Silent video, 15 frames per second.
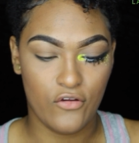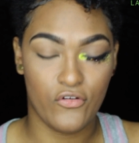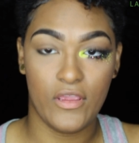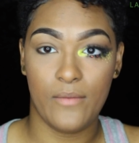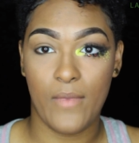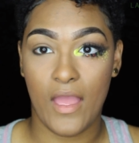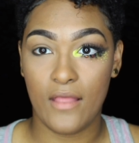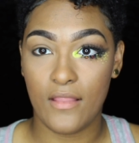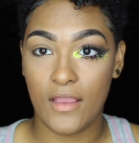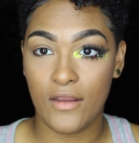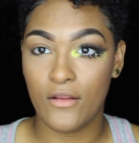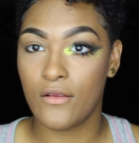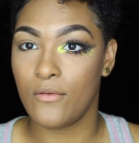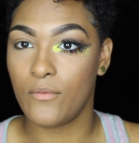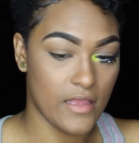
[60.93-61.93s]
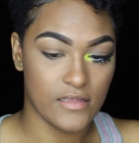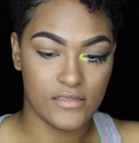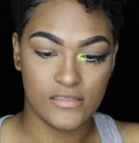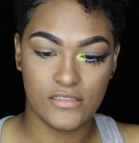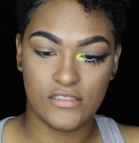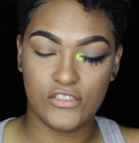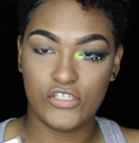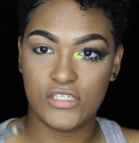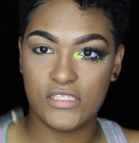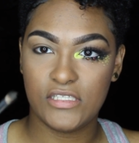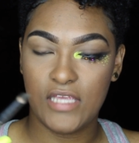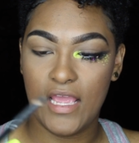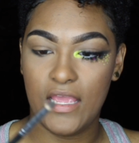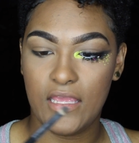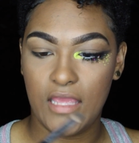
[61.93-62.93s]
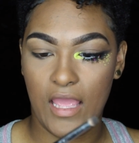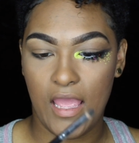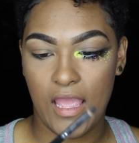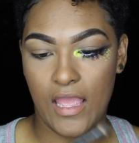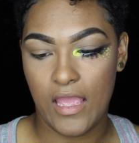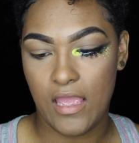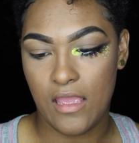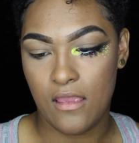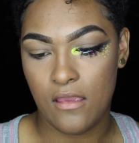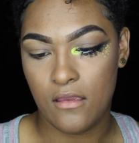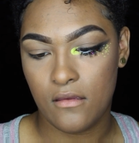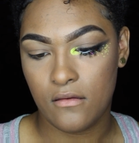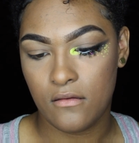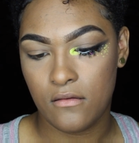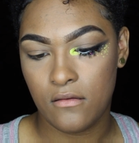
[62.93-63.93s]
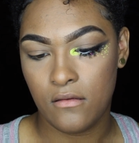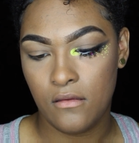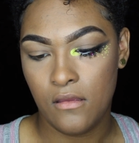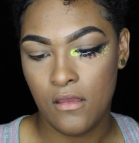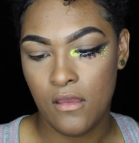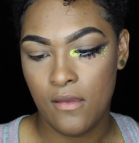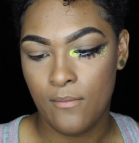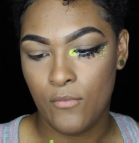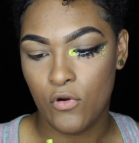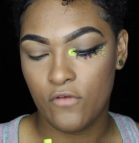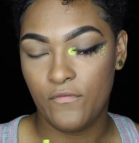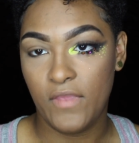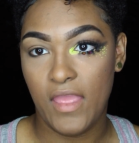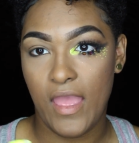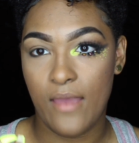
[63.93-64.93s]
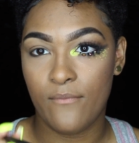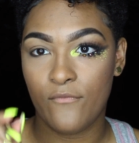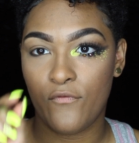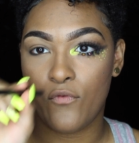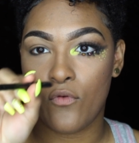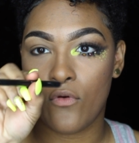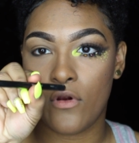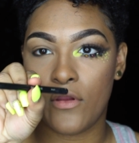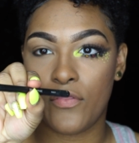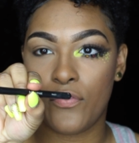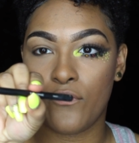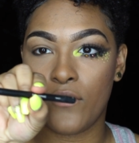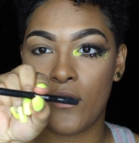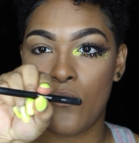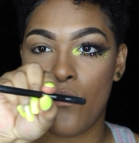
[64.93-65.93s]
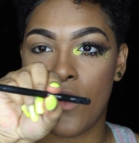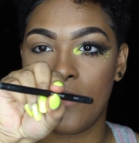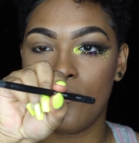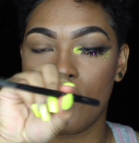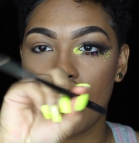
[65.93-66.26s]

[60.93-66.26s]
cream eyeliner, and just take a Morphe M431